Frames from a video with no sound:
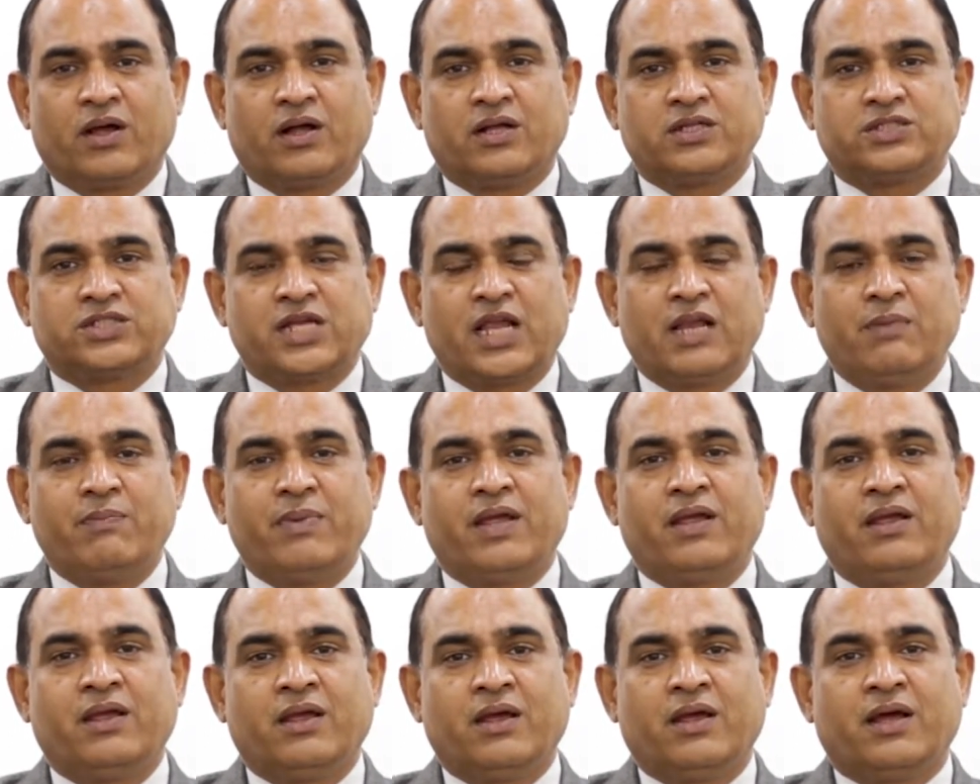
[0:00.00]
shall
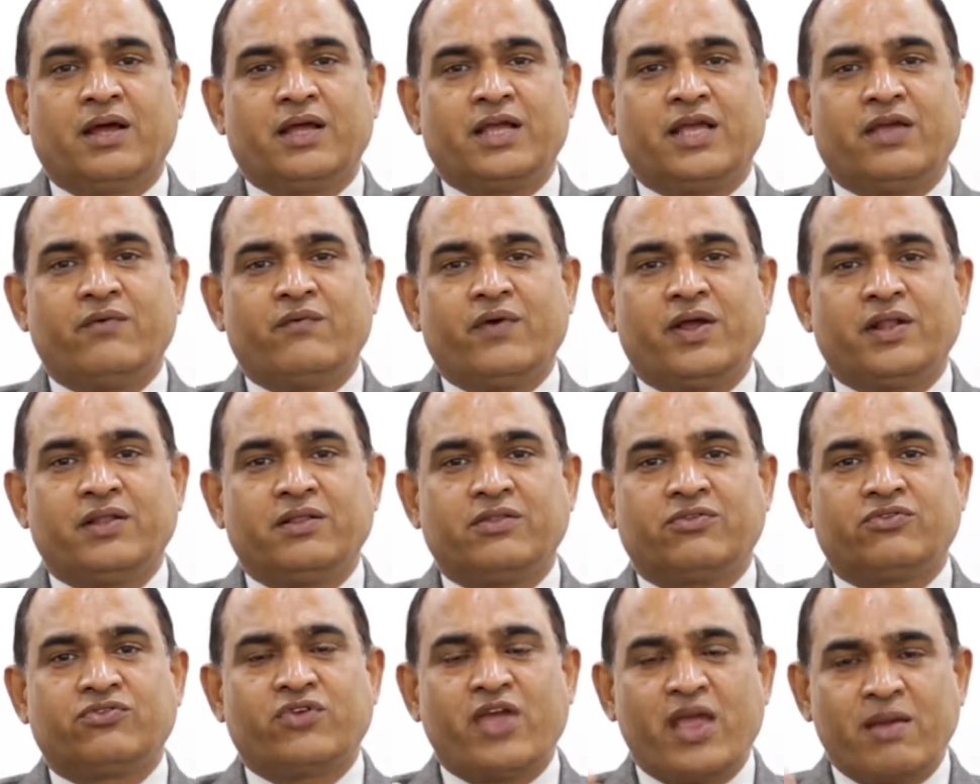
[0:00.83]
be
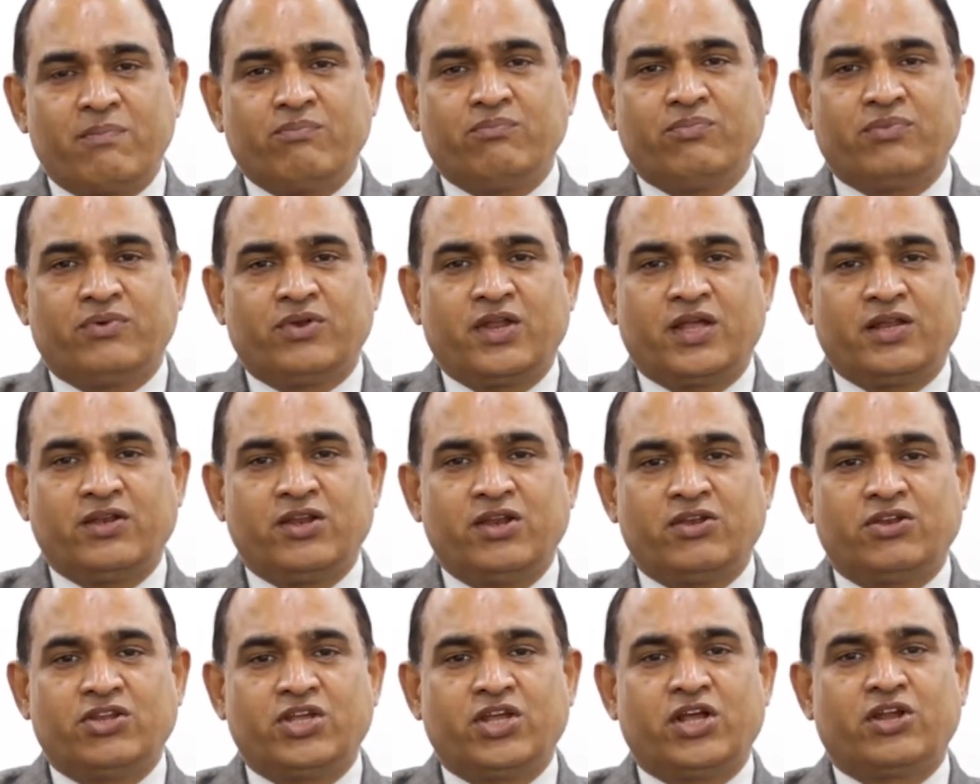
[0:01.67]
given same
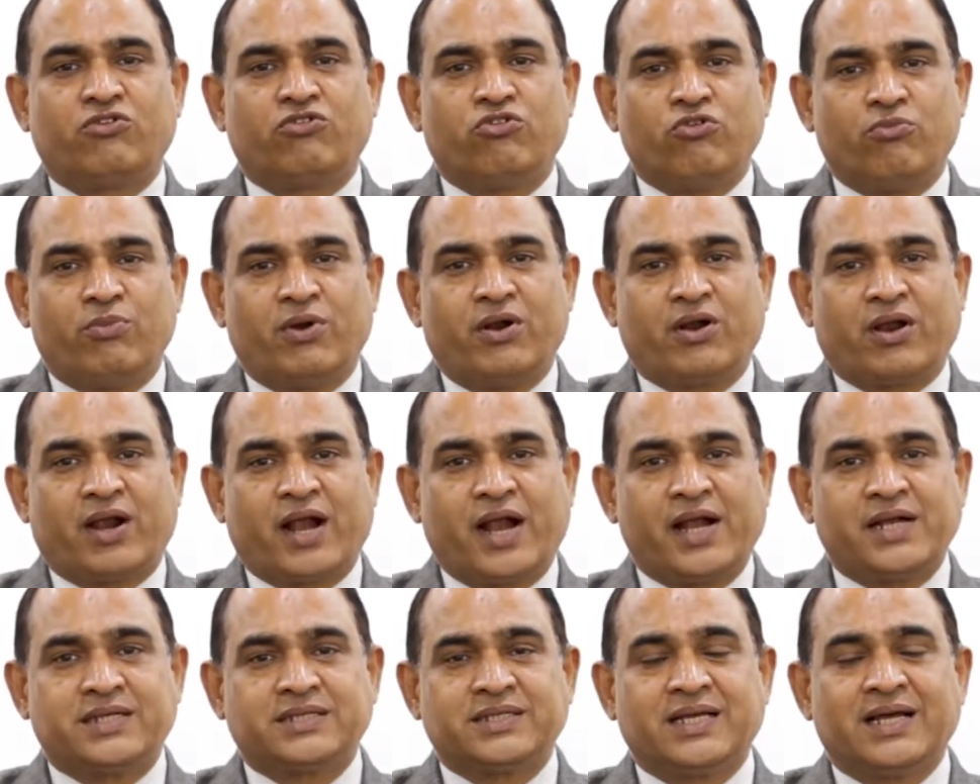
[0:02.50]
dignity and human
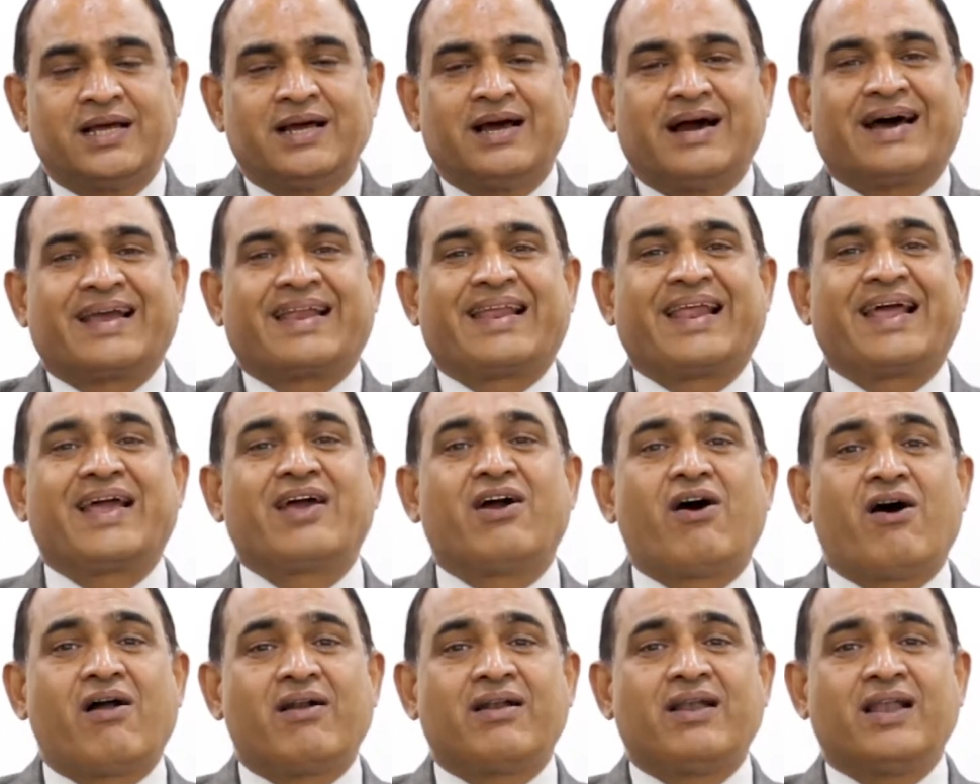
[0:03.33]
rights
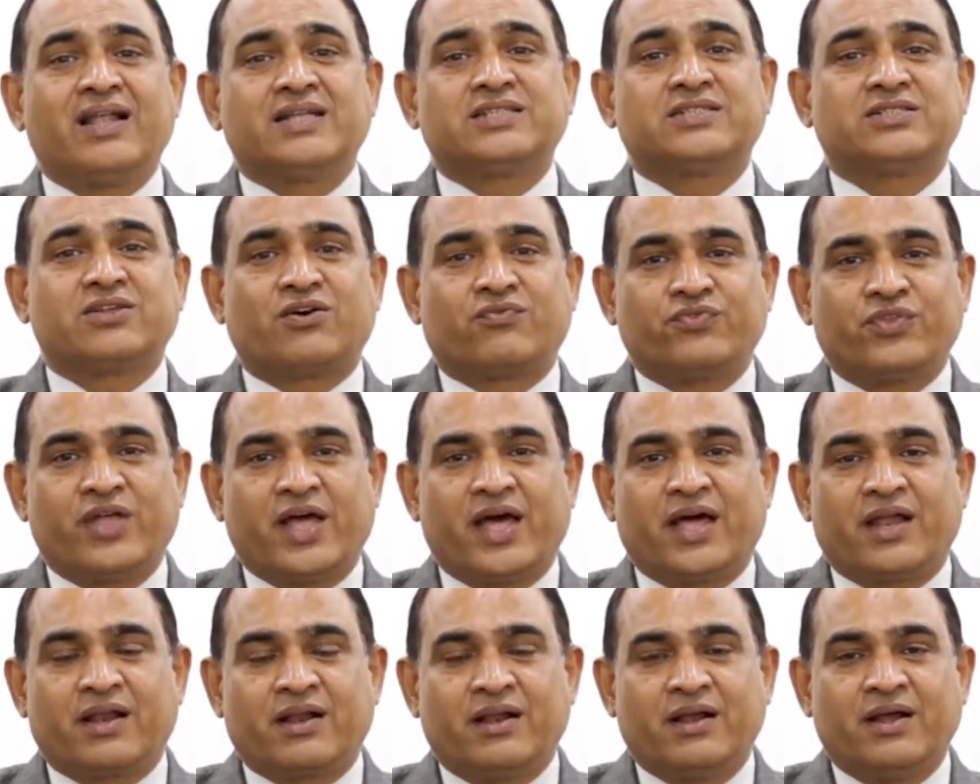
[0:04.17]
regardless of
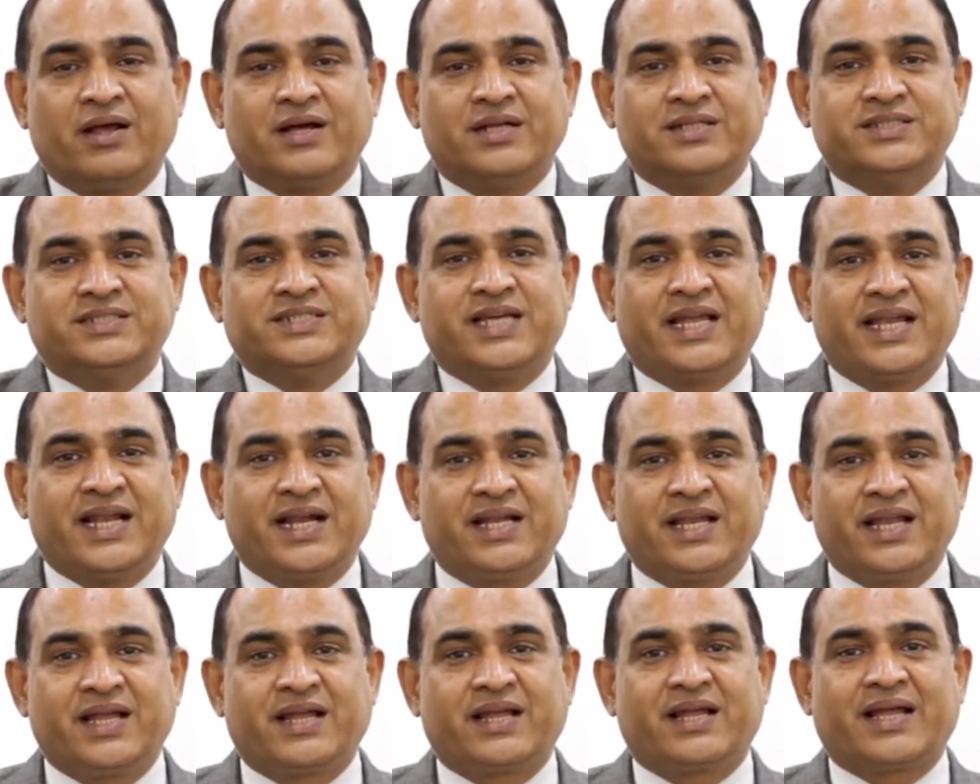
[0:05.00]
their
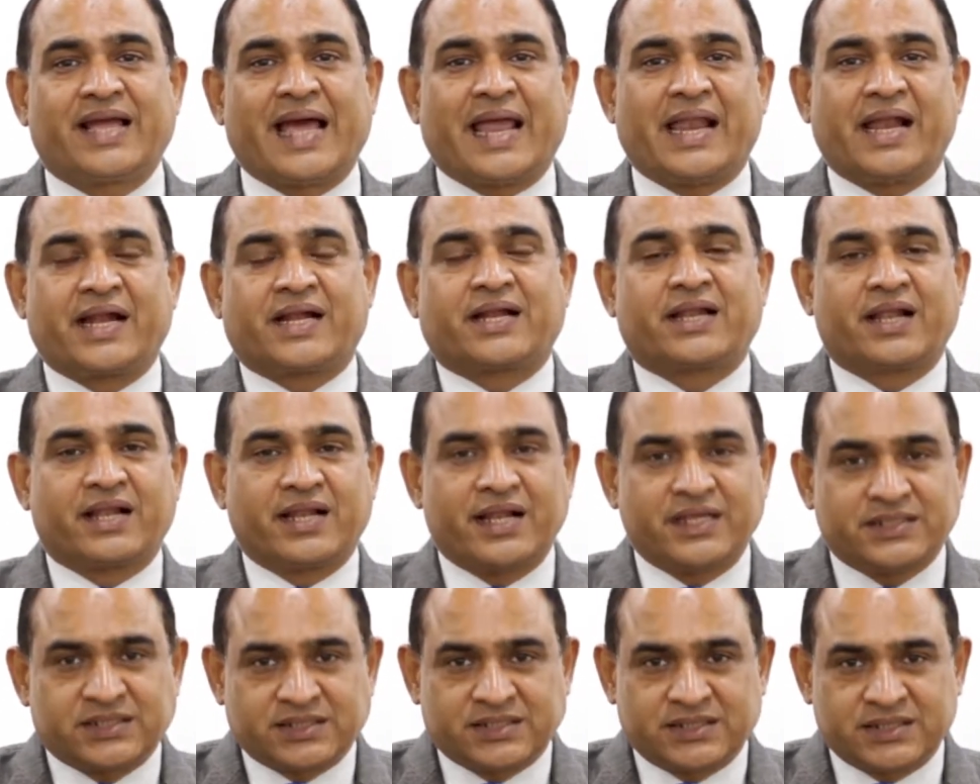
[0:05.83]
genetic
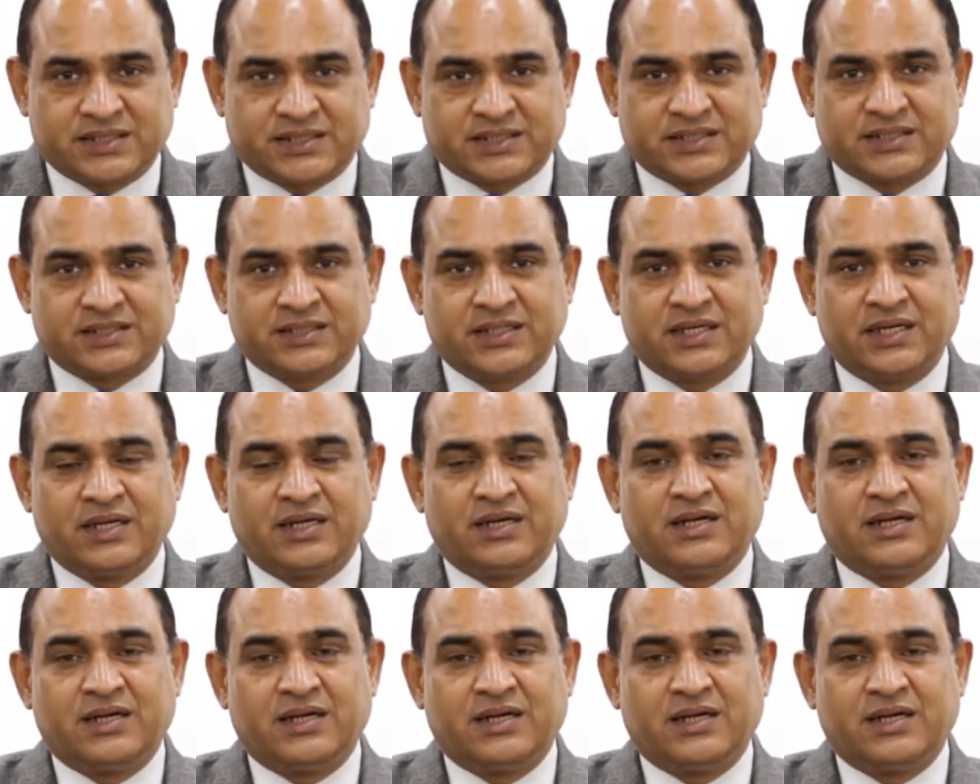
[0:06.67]
characteristics.